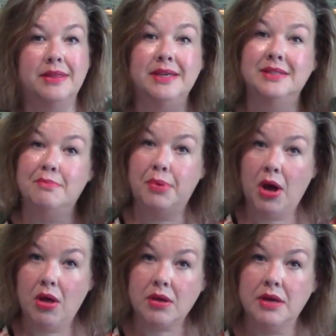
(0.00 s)
things in
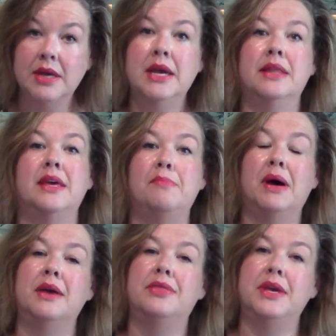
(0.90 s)
bulk, they
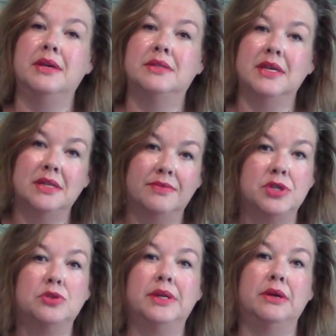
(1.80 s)
buy things
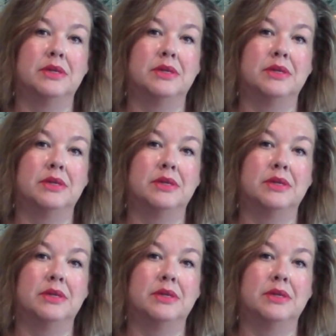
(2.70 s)
individually or